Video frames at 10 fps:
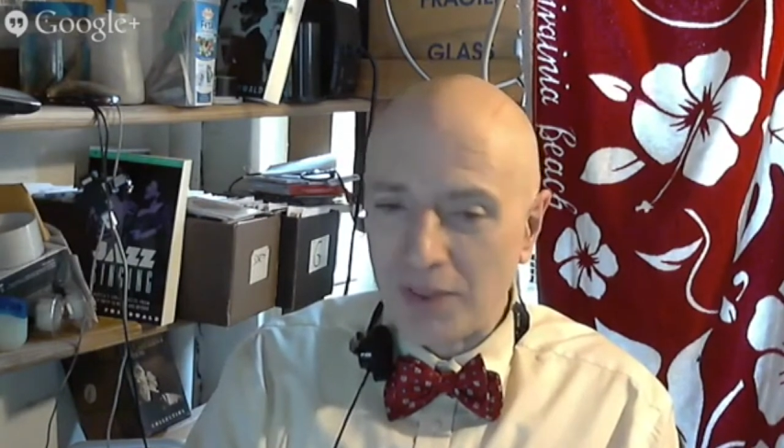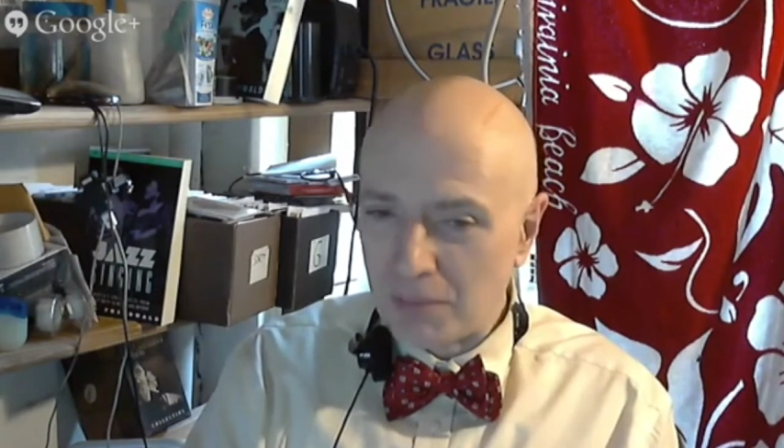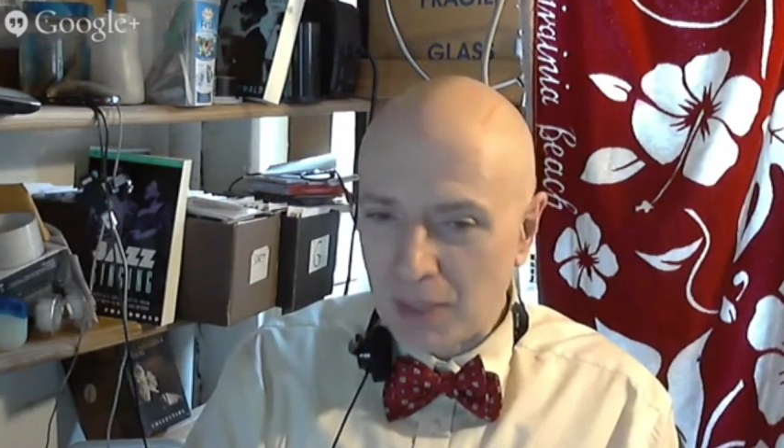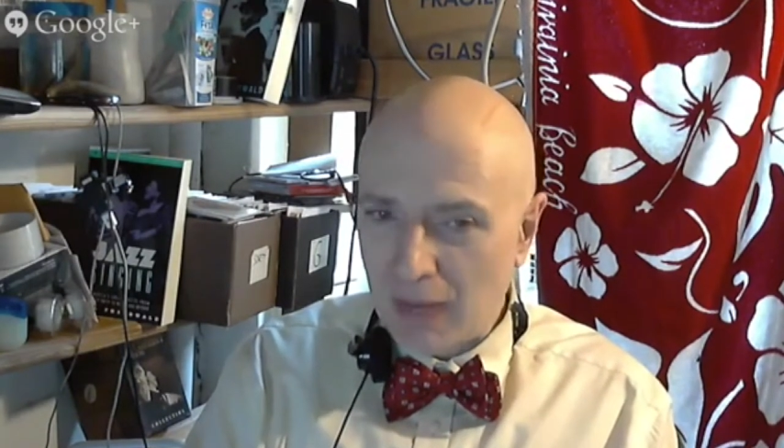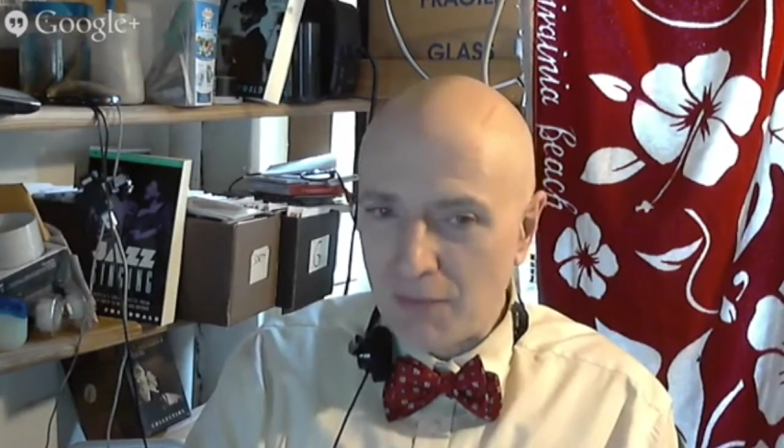
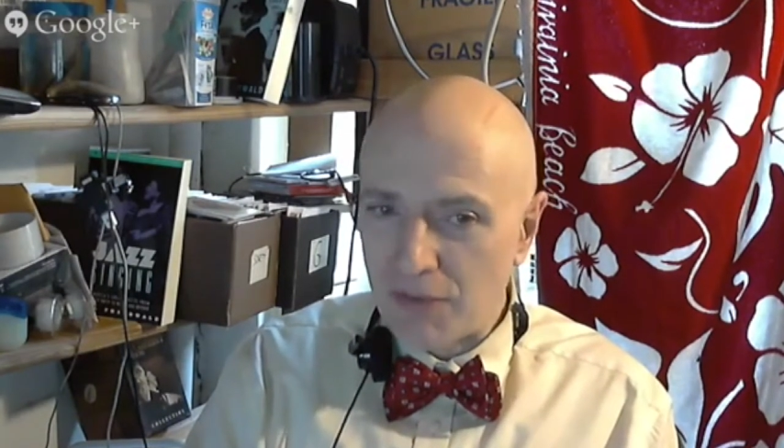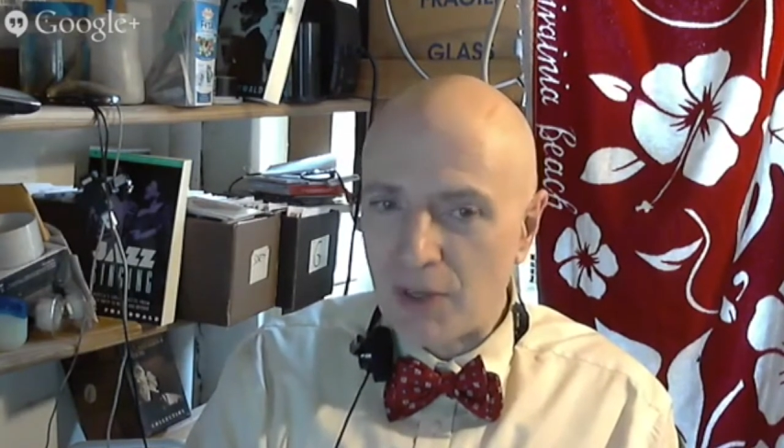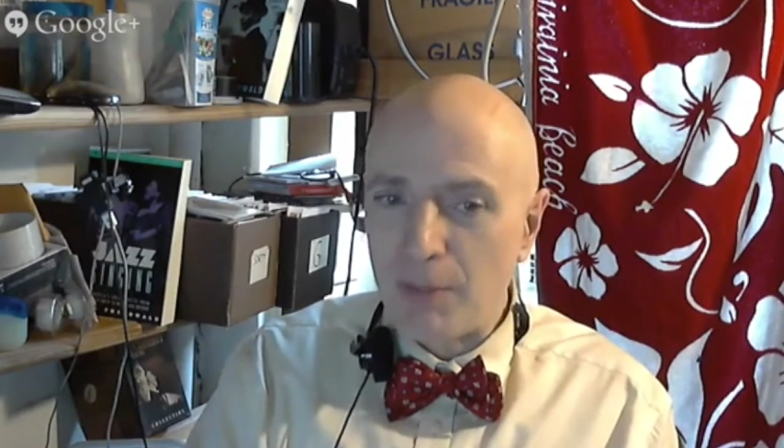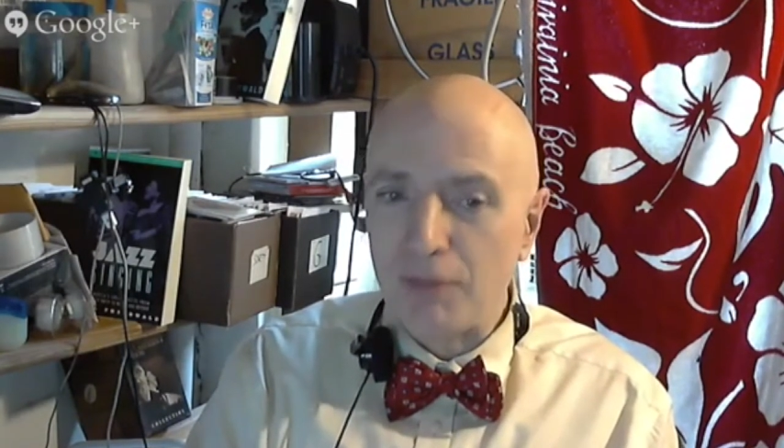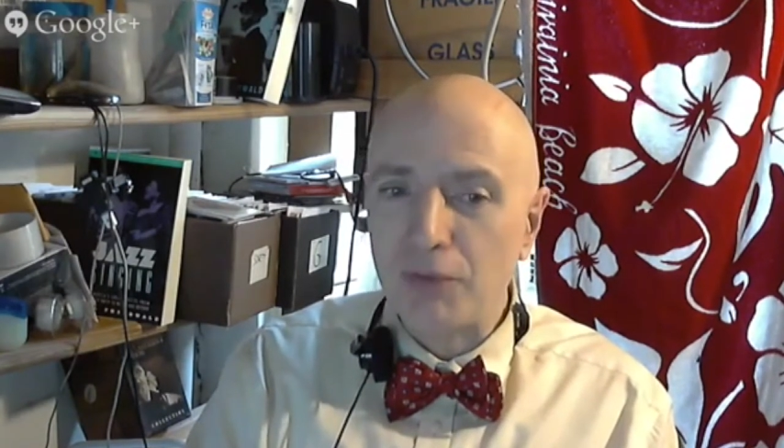have some
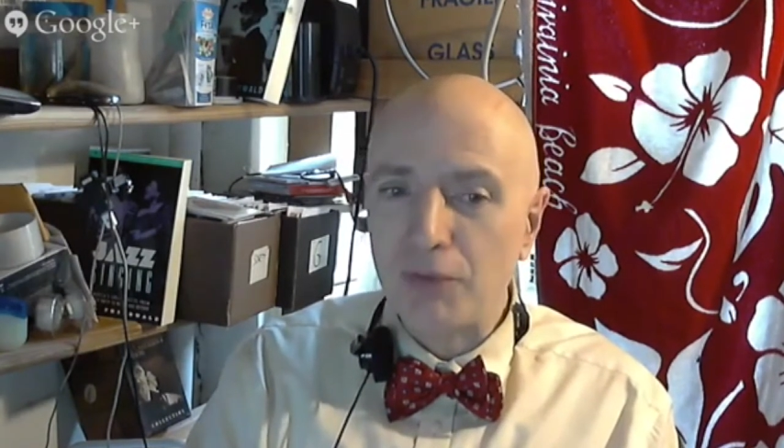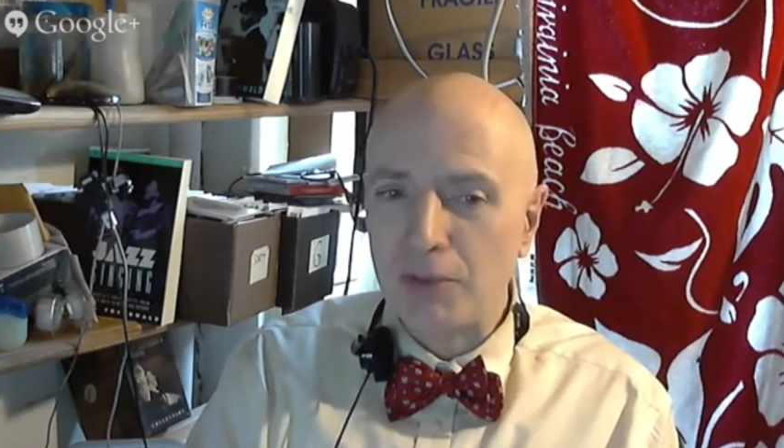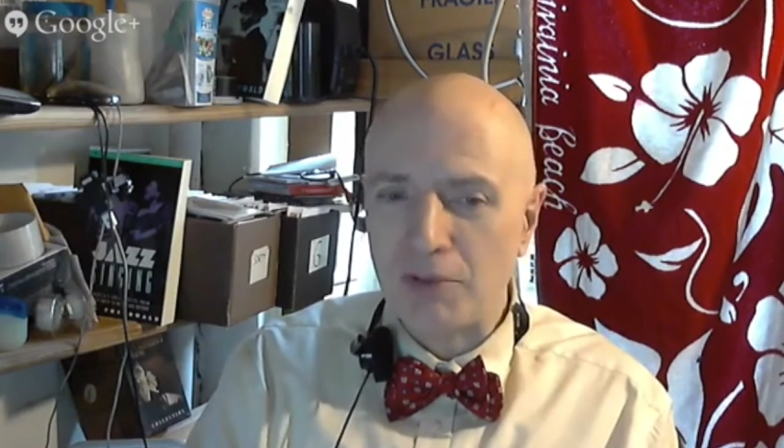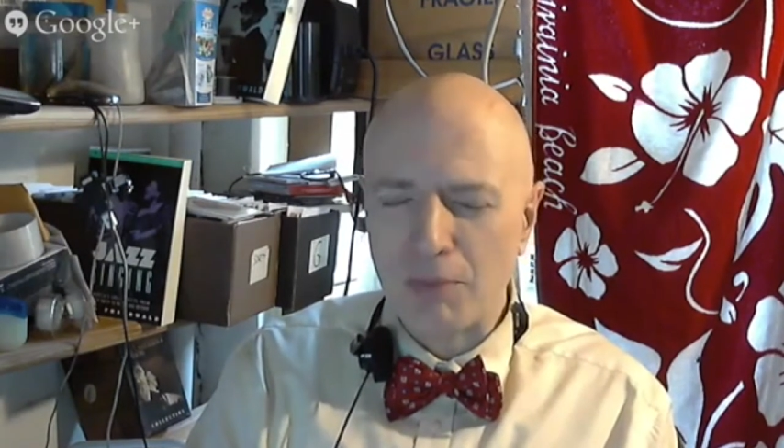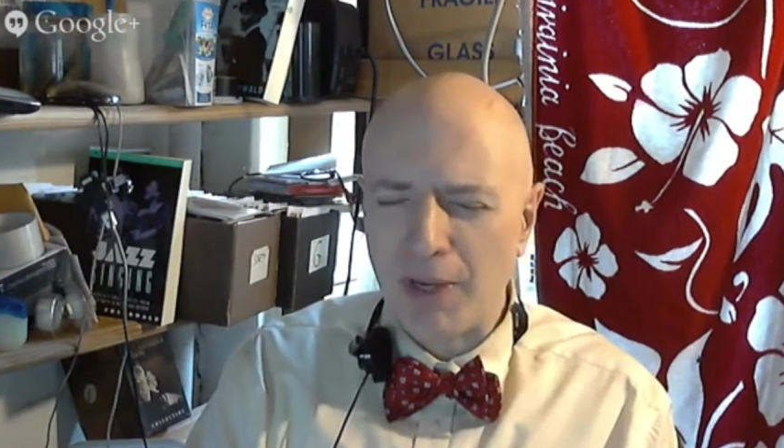
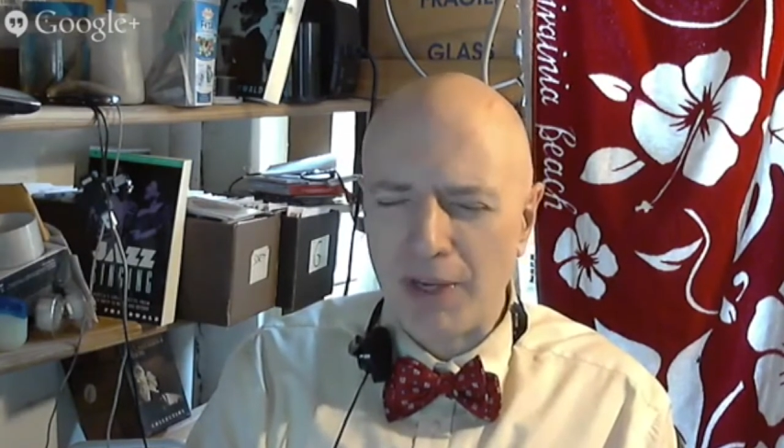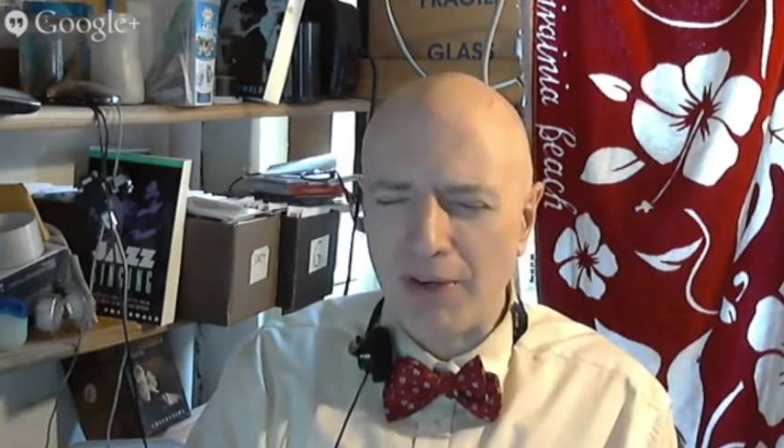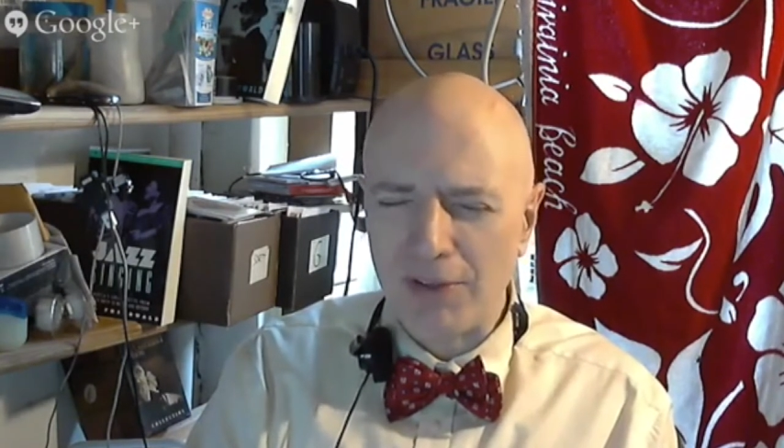influence by her.